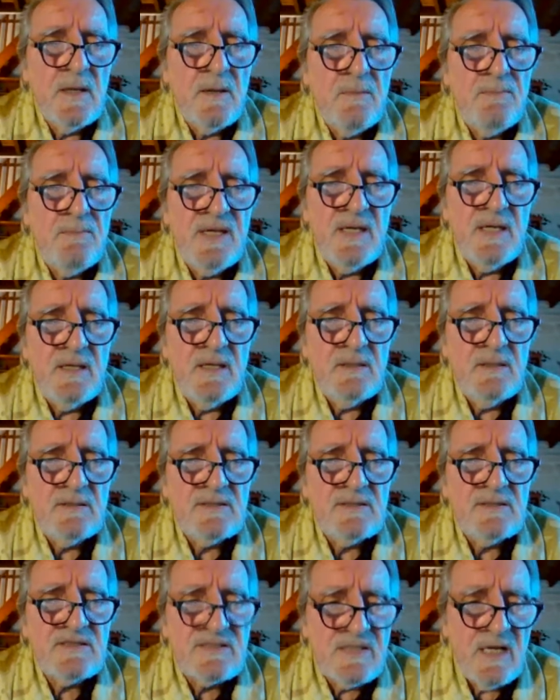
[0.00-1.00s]
being
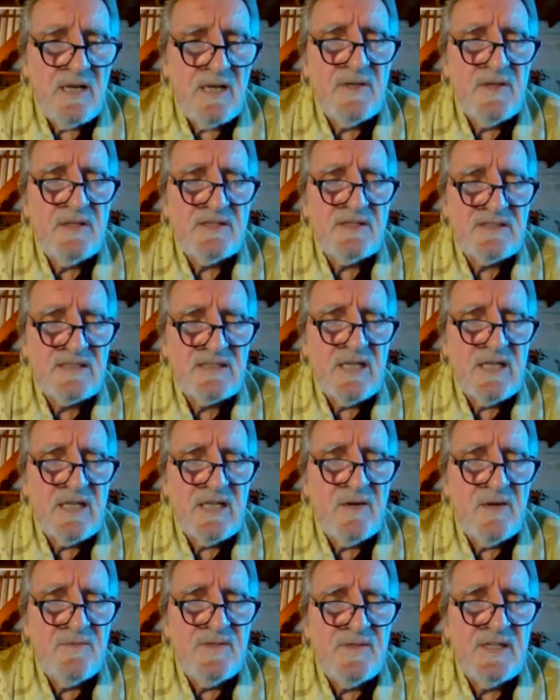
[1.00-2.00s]

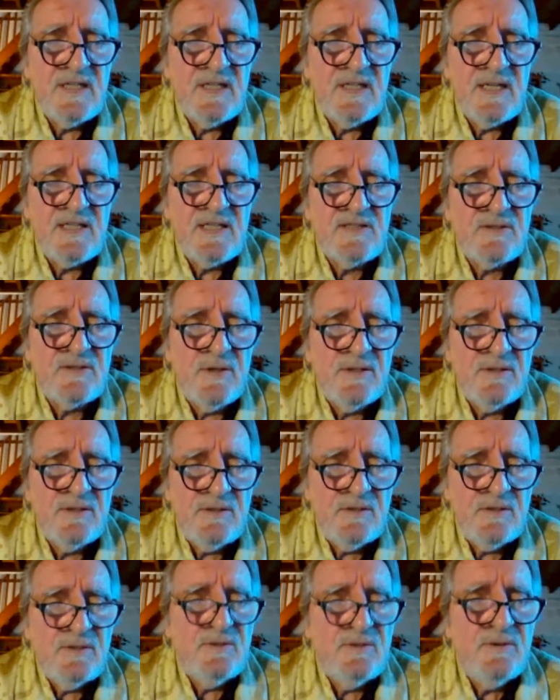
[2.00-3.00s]
starving and so on,
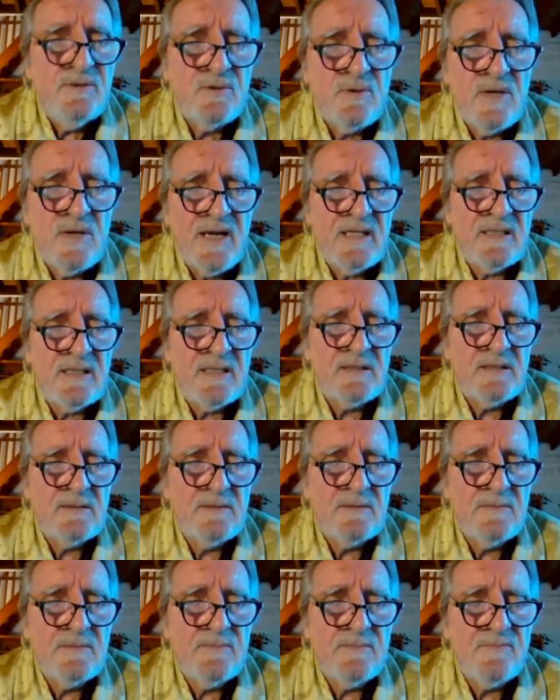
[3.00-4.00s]
you cry.
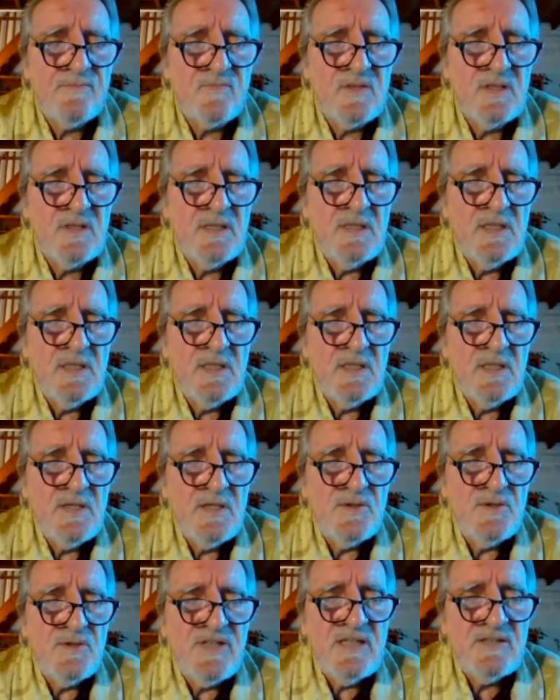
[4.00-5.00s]

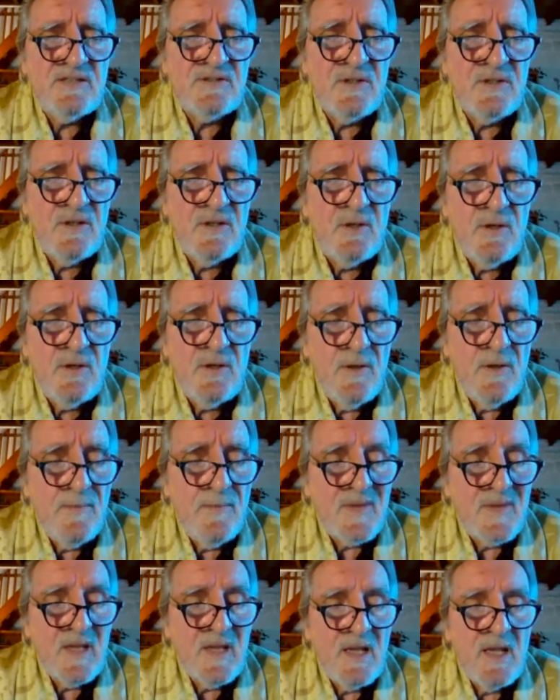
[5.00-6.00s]
You see, so
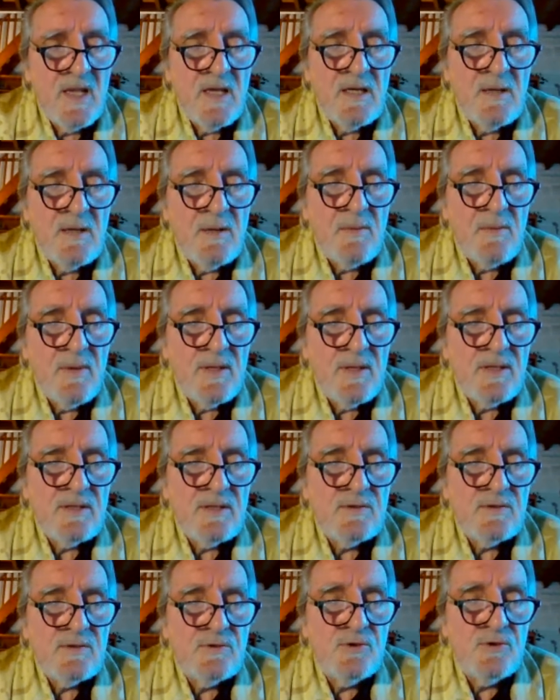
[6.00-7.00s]

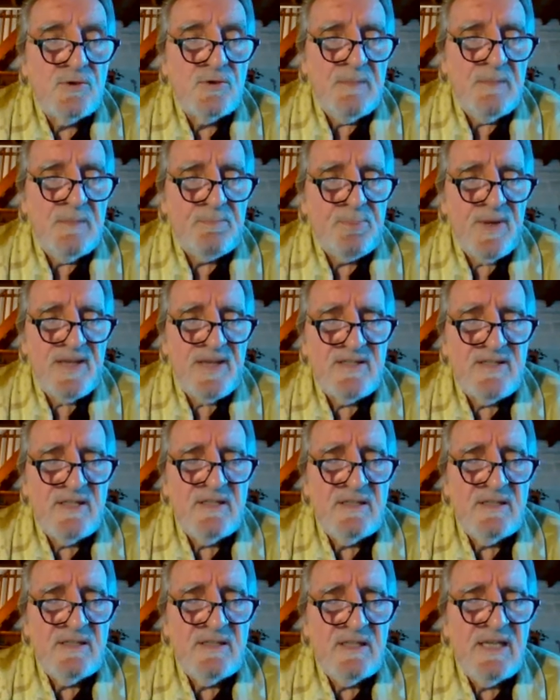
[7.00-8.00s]
to be
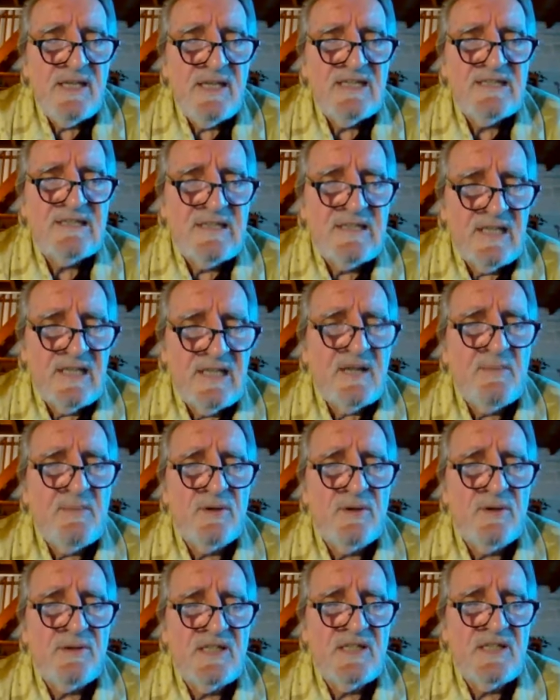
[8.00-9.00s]
present is
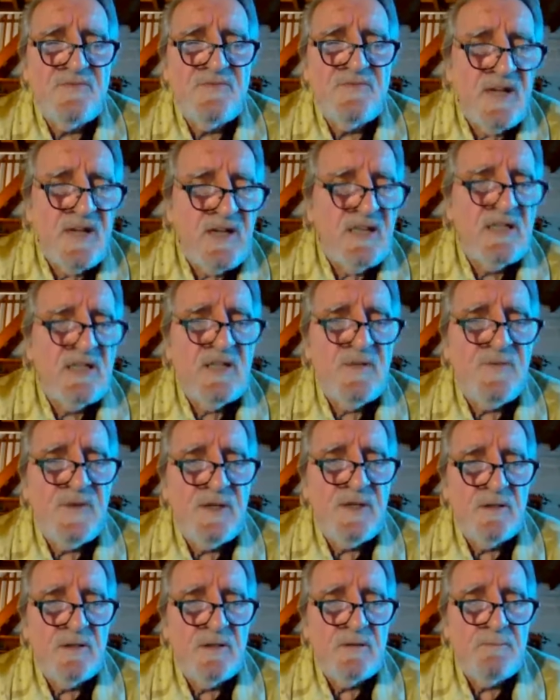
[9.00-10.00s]
terrible. It's very
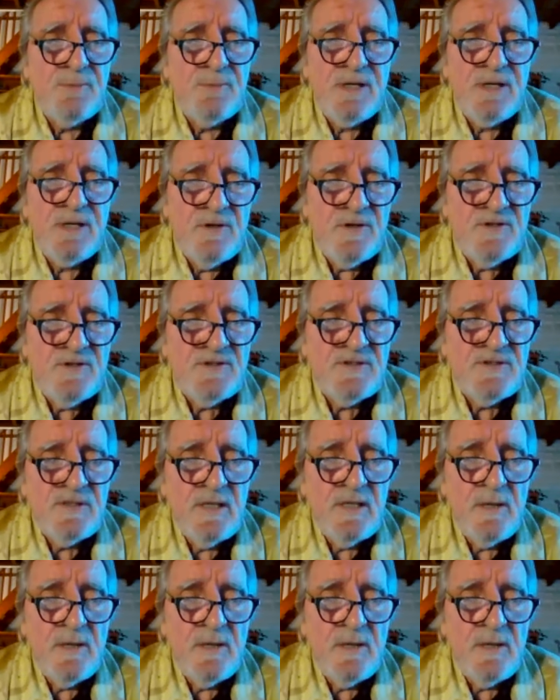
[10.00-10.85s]
difficult because